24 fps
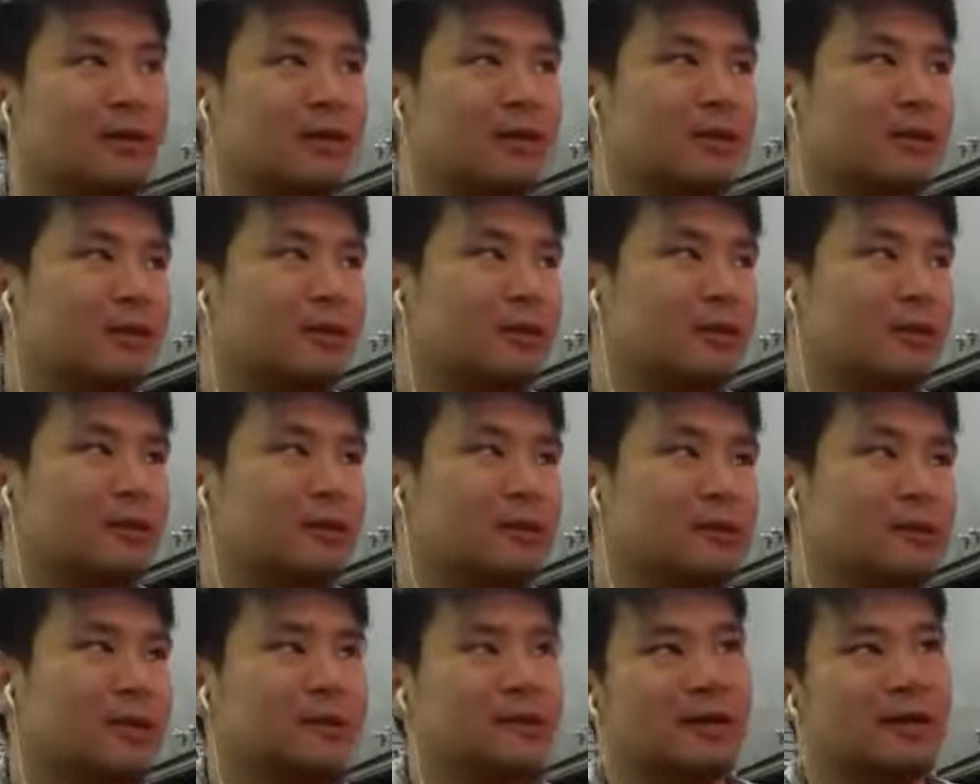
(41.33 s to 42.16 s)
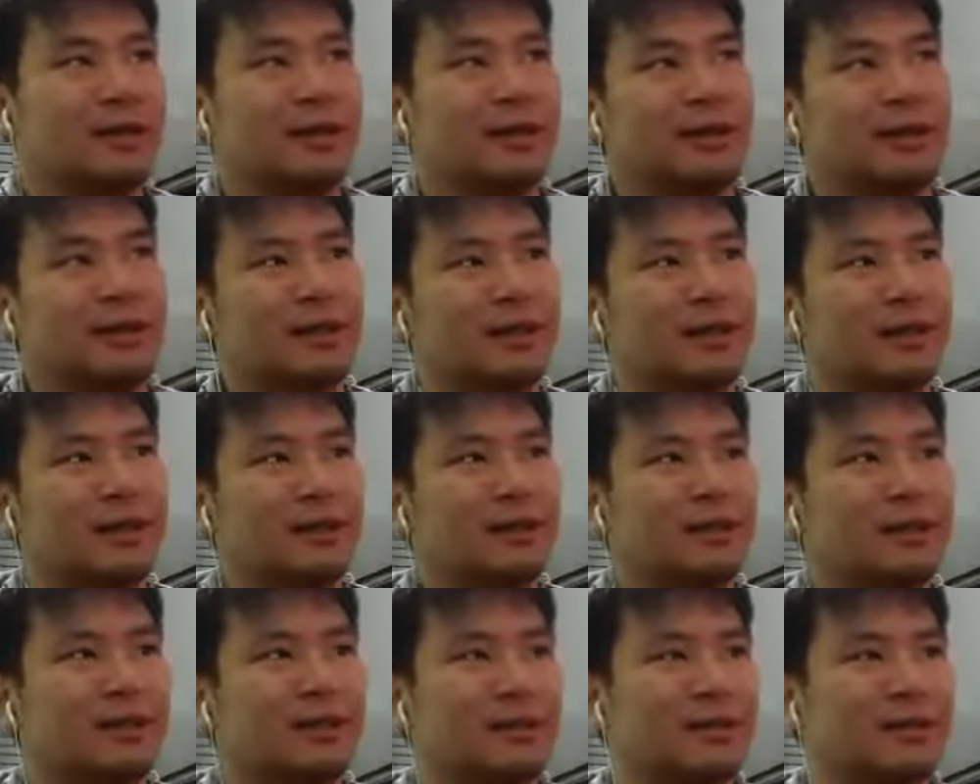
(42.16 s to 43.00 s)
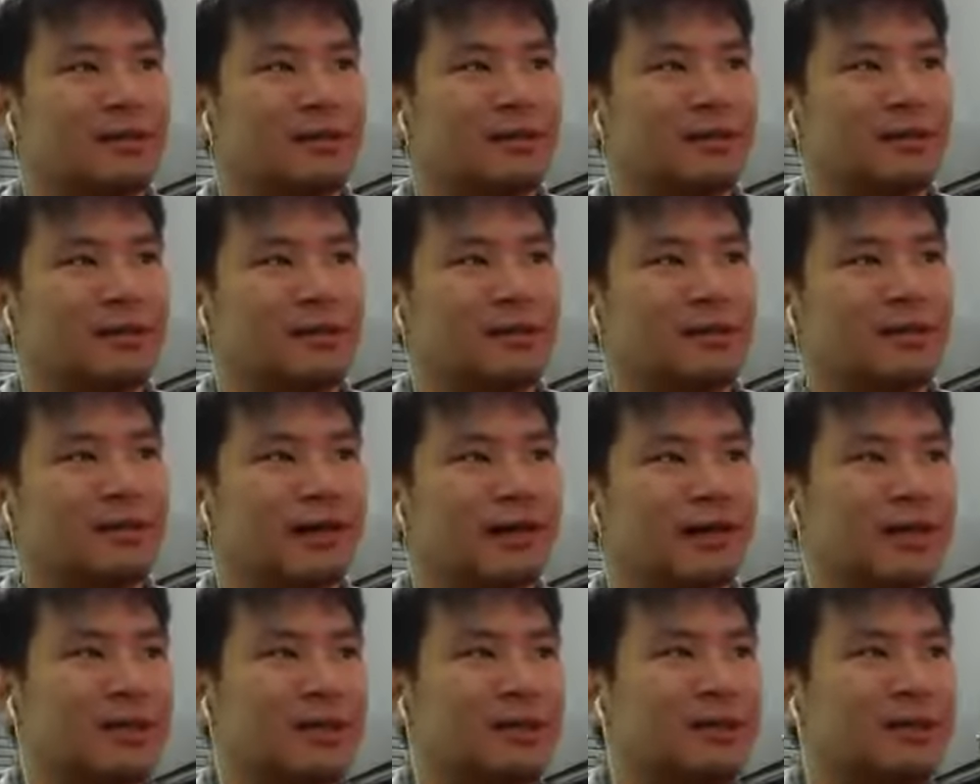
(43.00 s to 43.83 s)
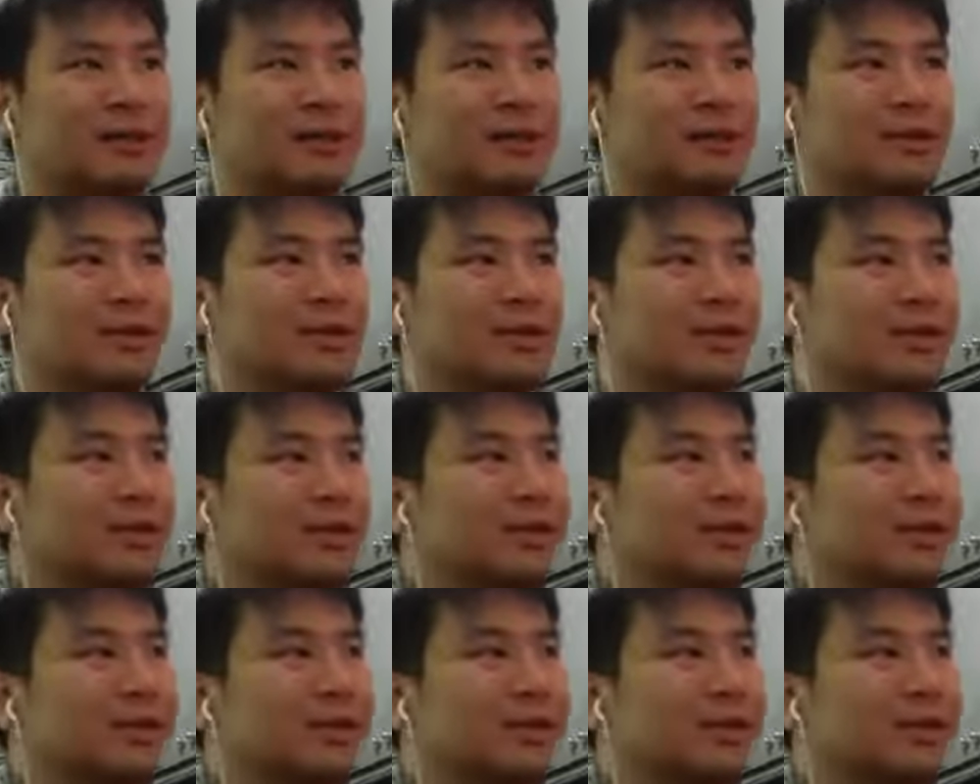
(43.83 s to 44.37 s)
specifically in SUTD,